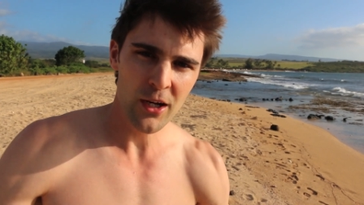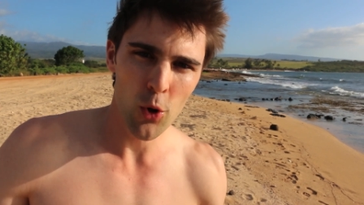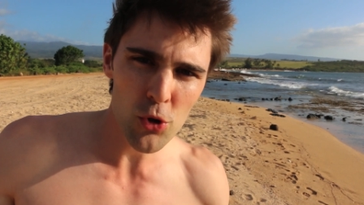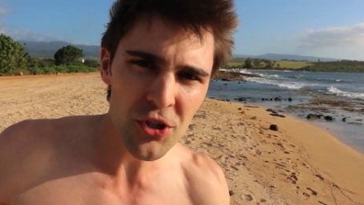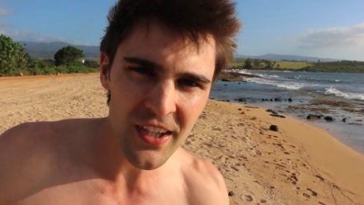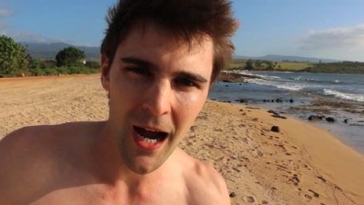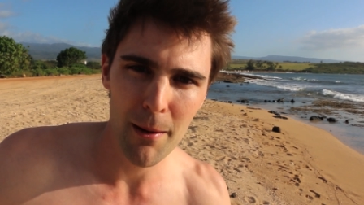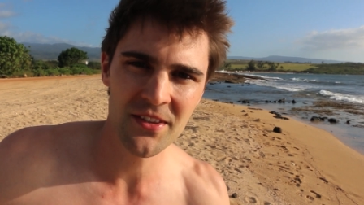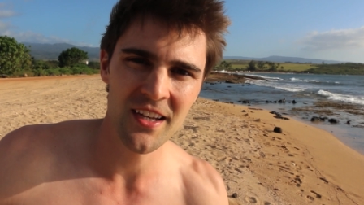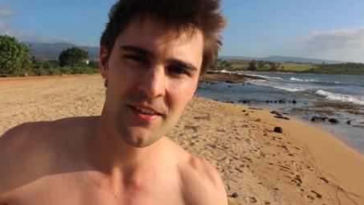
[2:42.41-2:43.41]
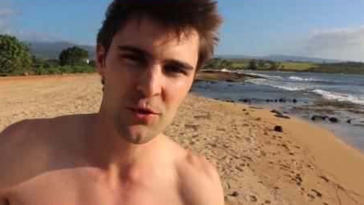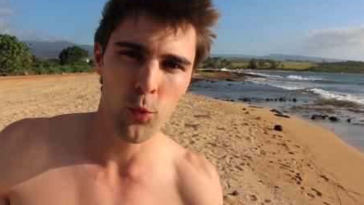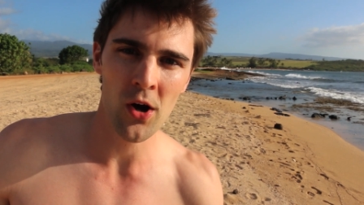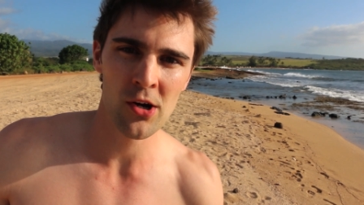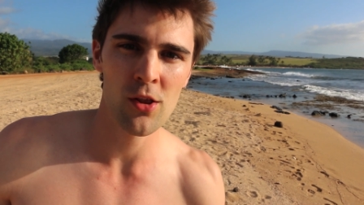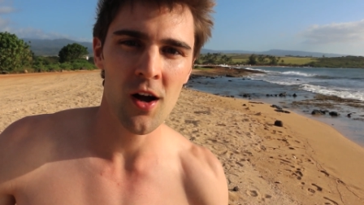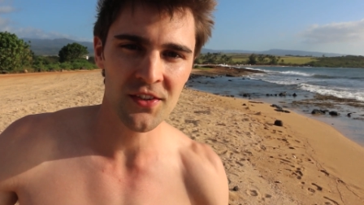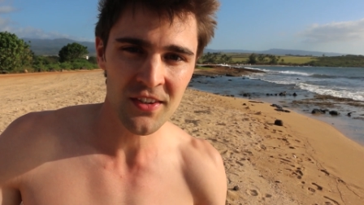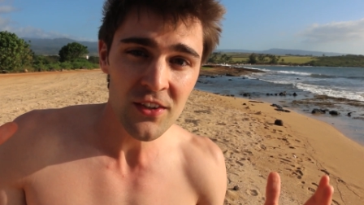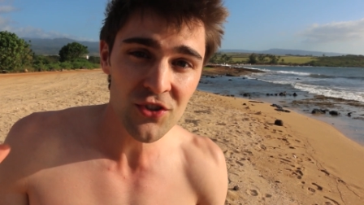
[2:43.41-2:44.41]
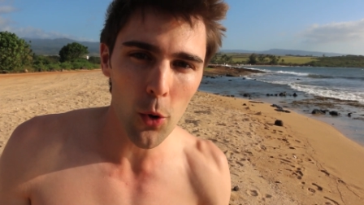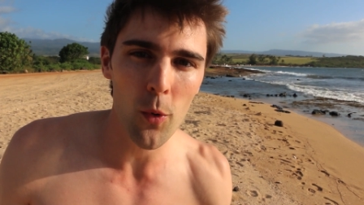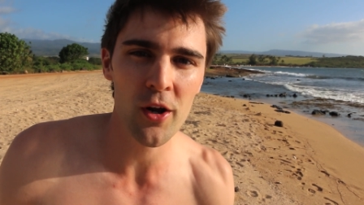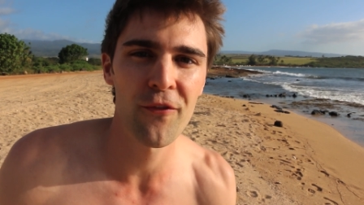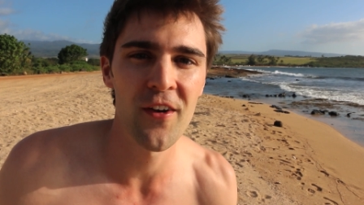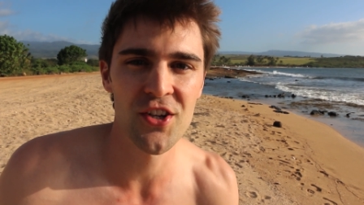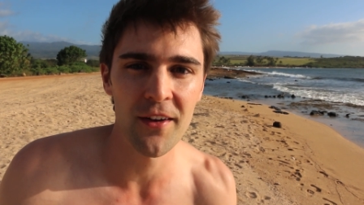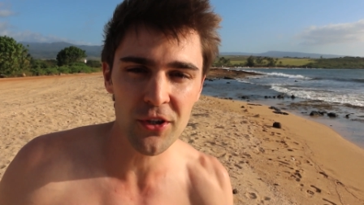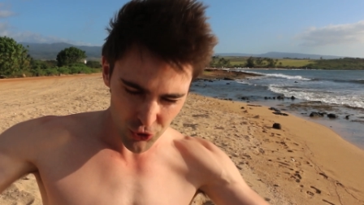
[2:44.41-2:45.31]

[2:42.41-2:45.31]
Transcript: In order to compensate this water loss, saltwater fish have to